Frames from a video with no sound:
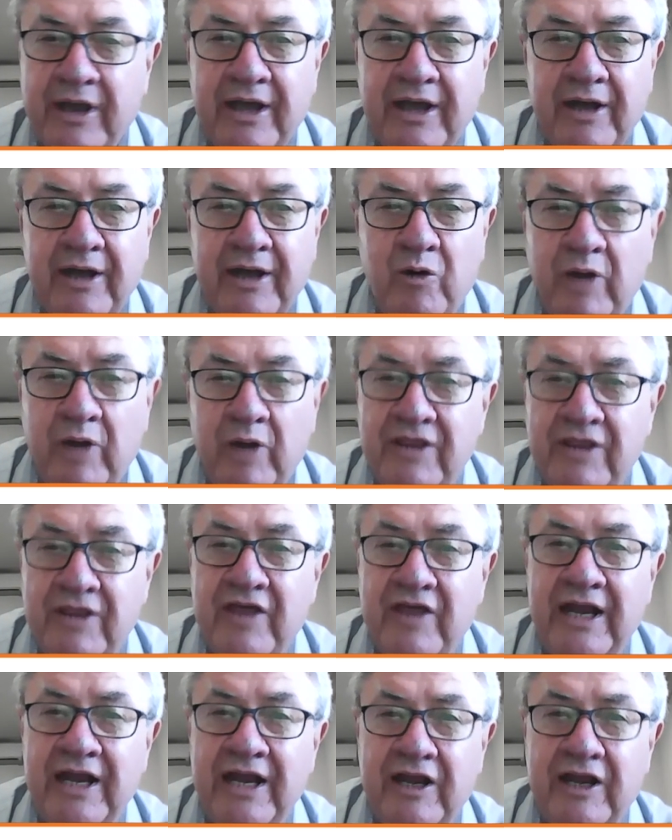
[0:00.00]
What
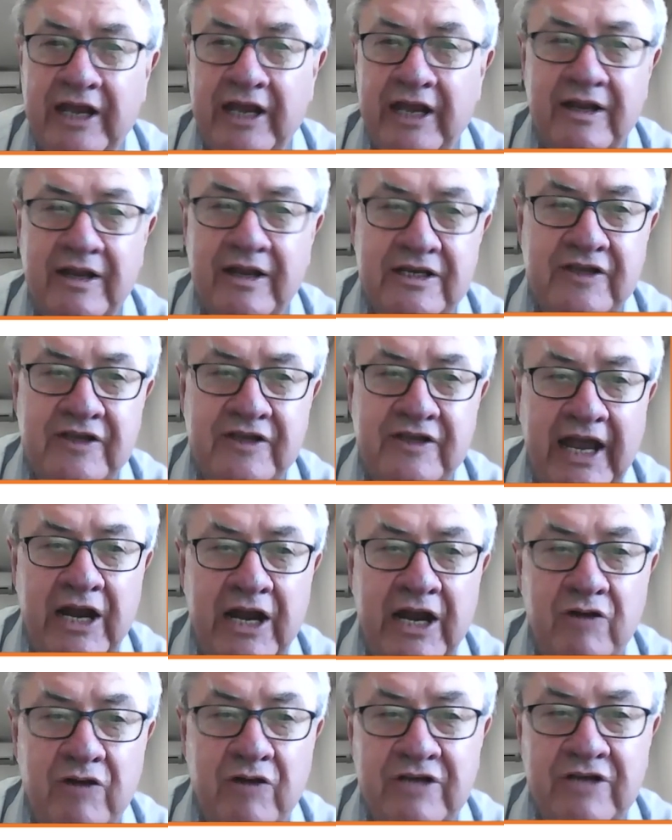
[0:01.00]
they did is they
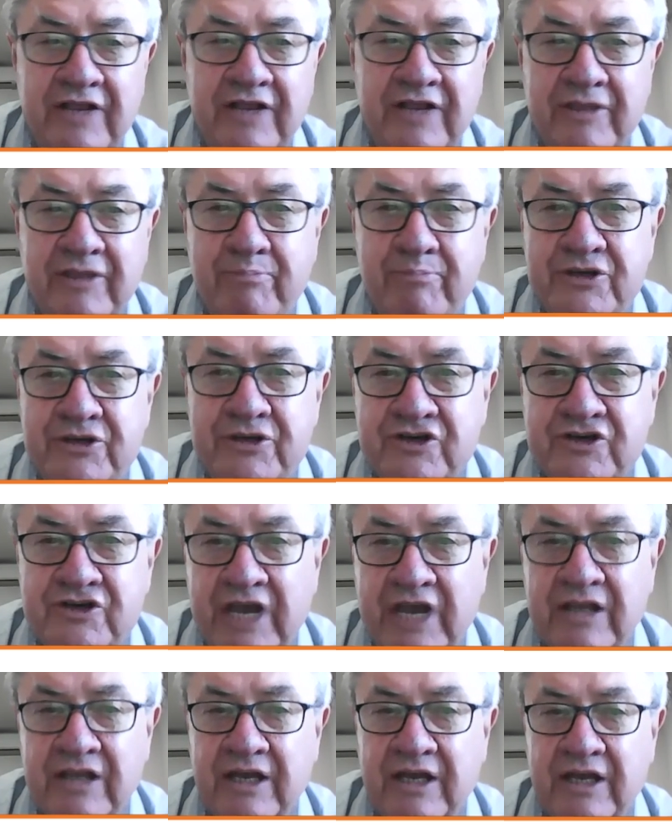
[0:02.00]
looked at the
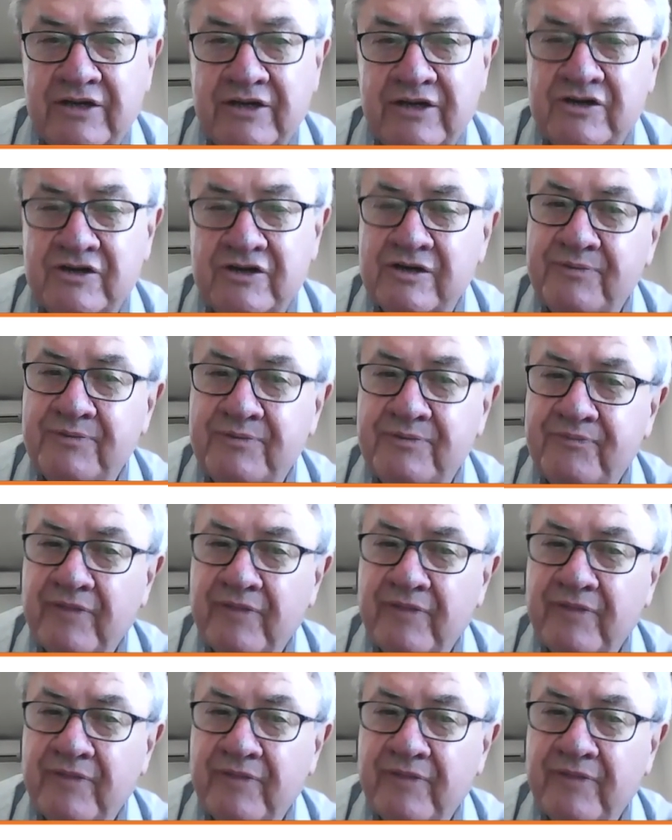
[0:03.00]
percentage